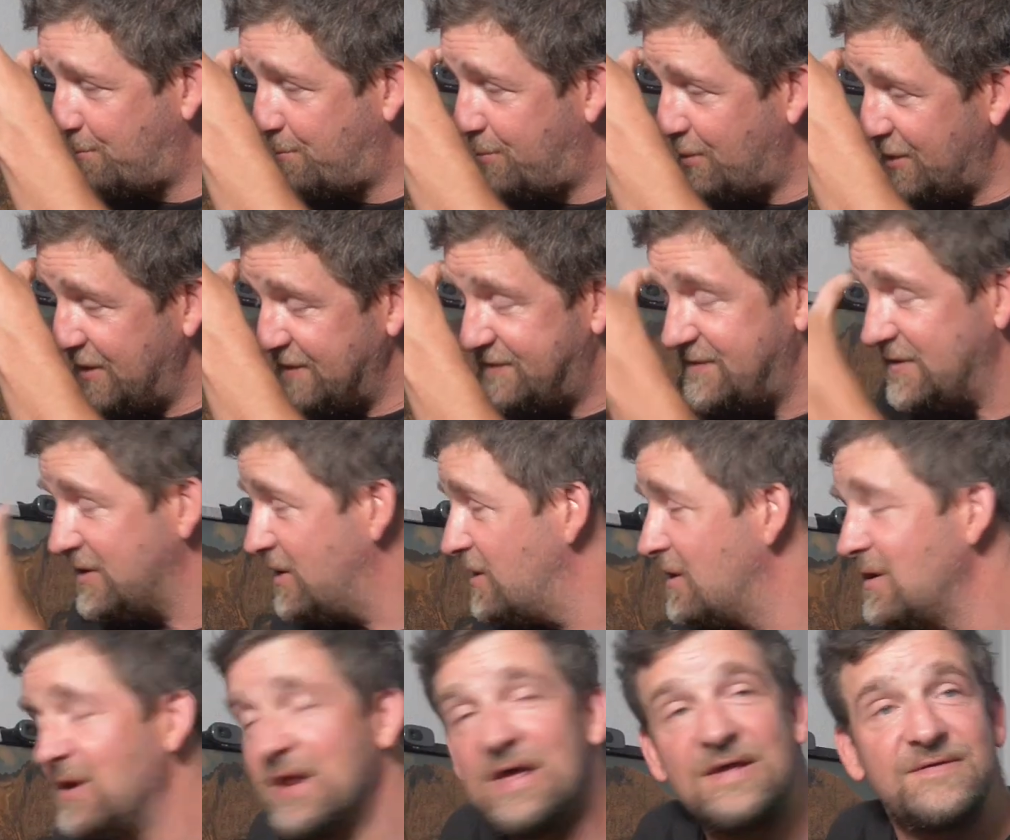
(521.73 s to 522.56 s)
but it's a
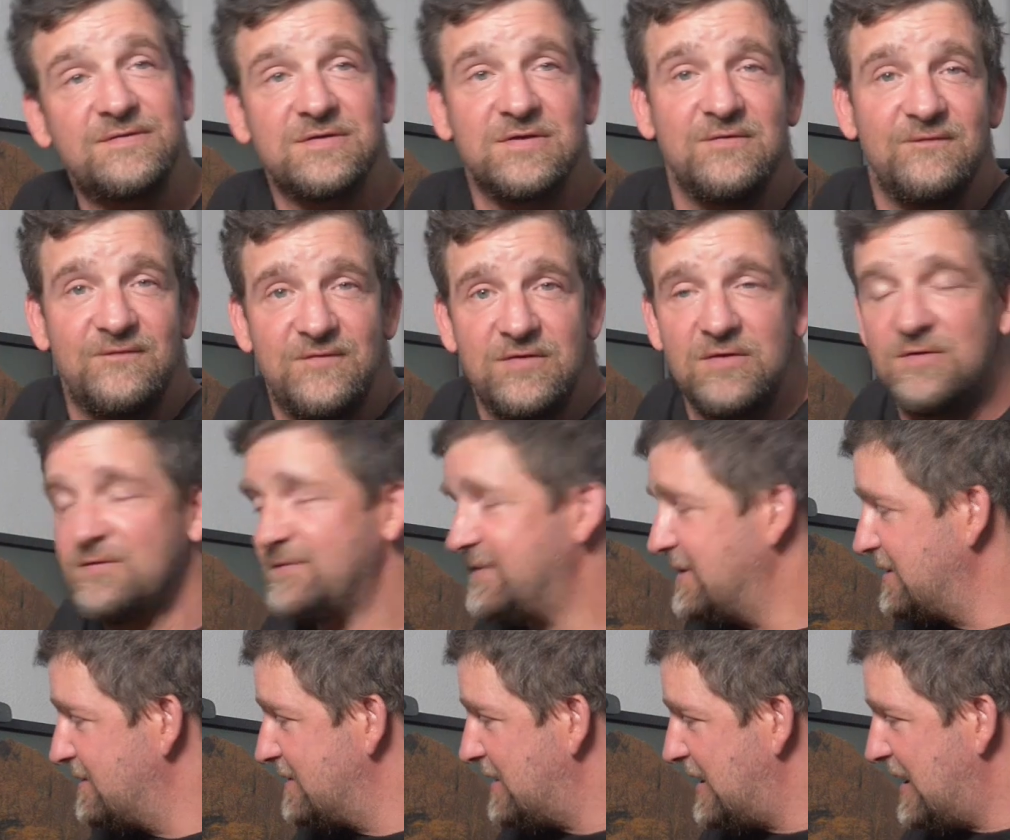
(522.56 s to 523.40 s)
lot less
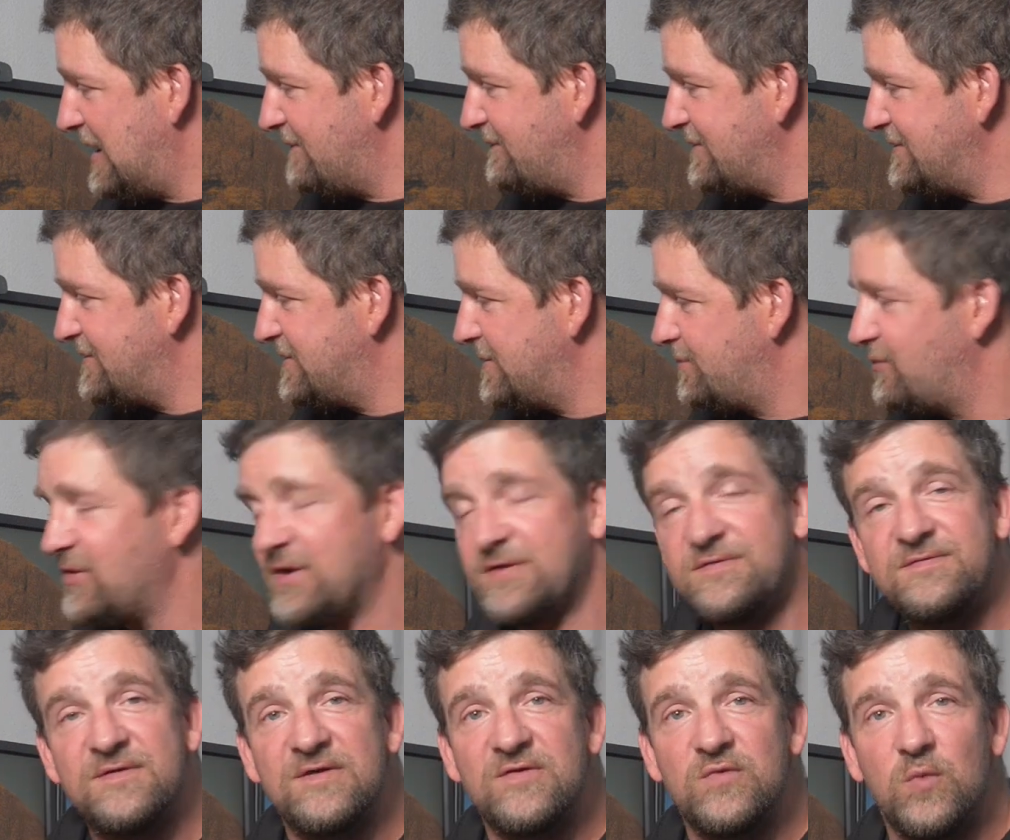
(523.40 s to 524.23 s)
confusing than having to
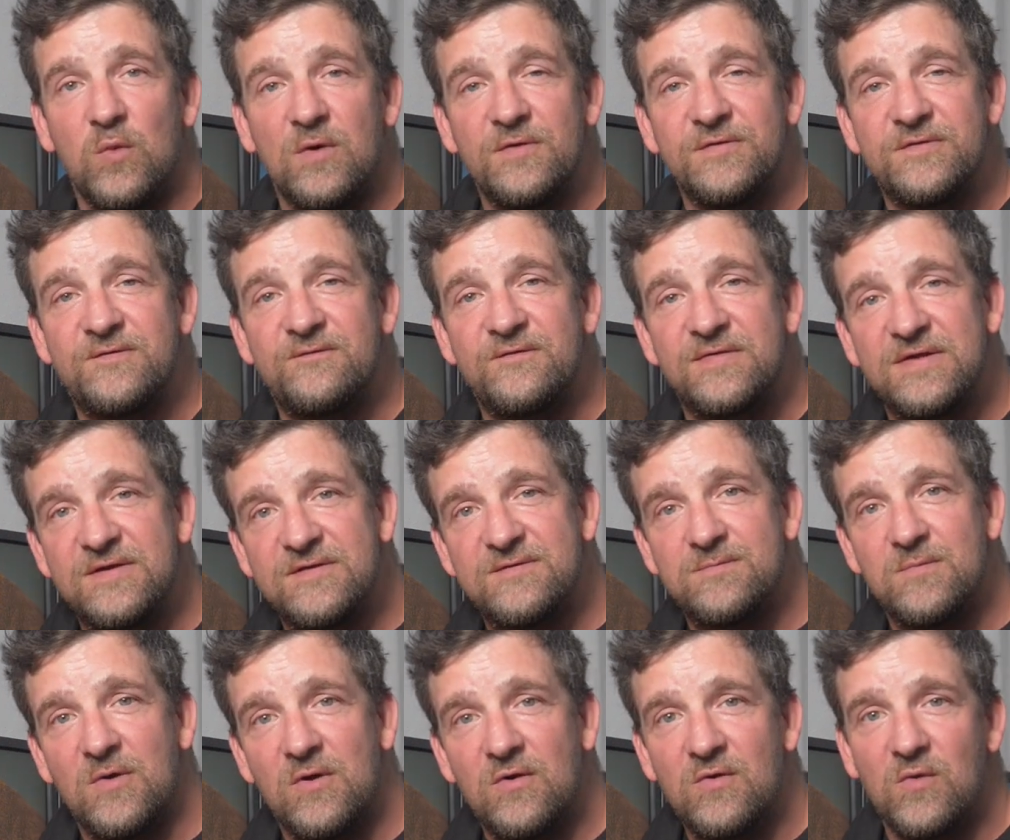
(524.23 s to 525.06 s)
press this once for
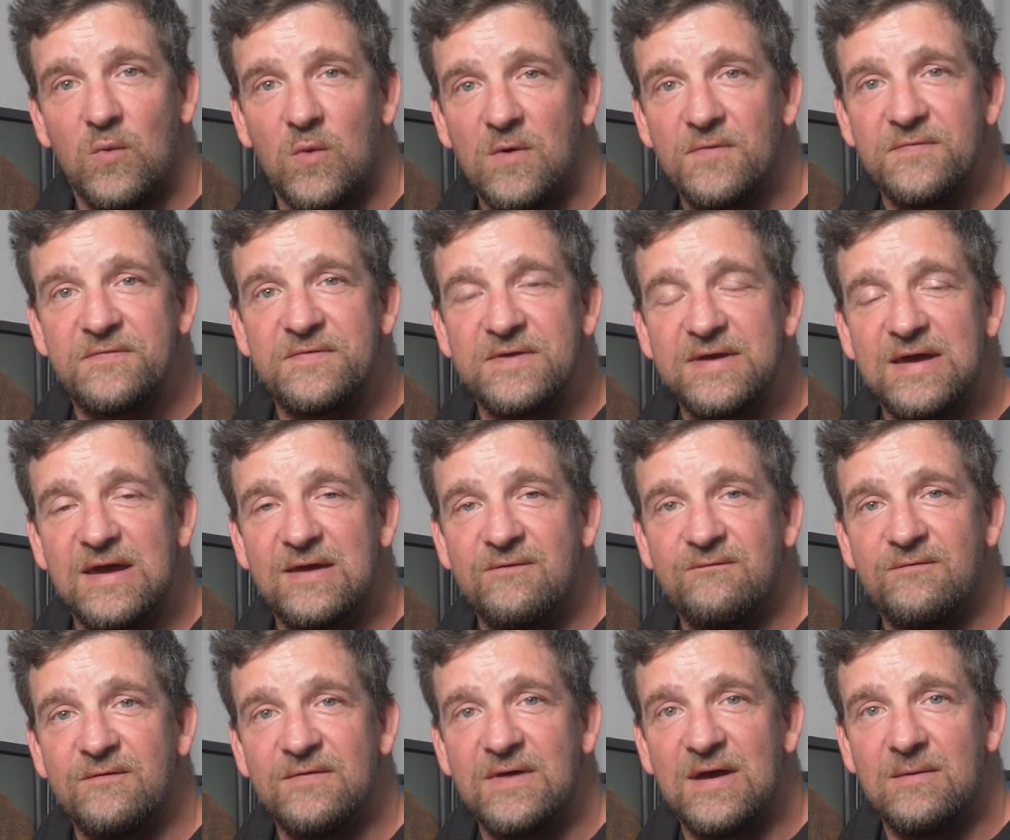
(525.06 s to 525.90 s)
this mode, once
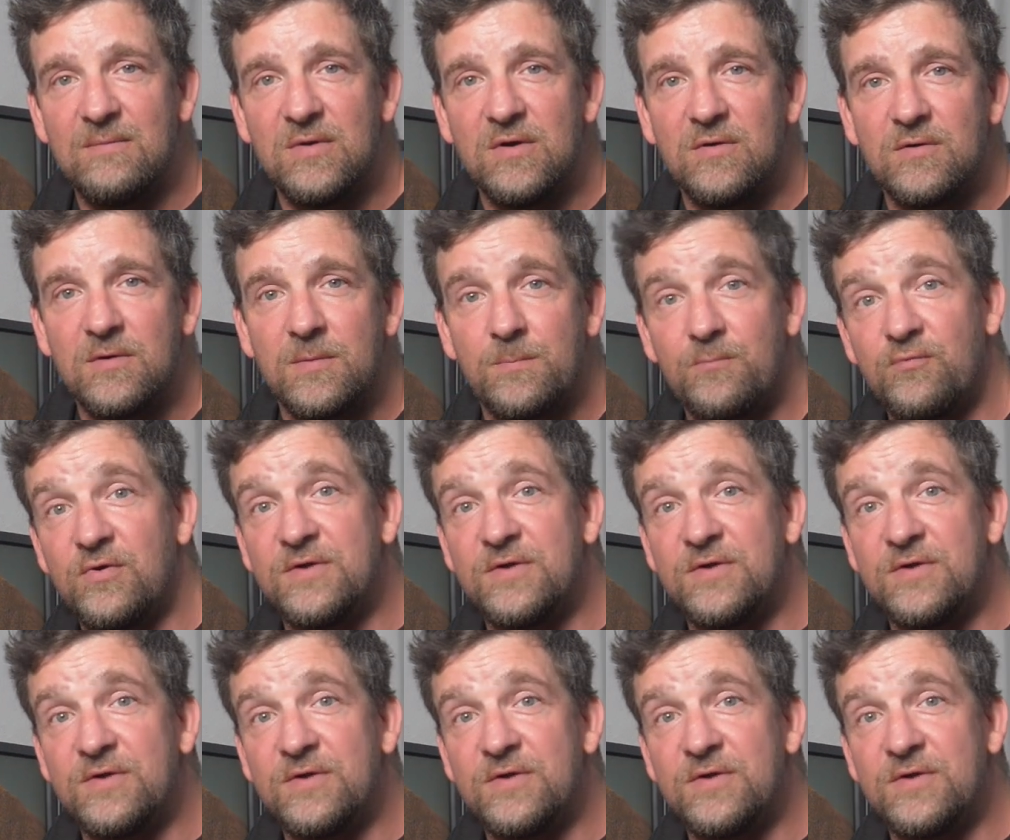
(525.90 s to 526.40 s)
again for that mode,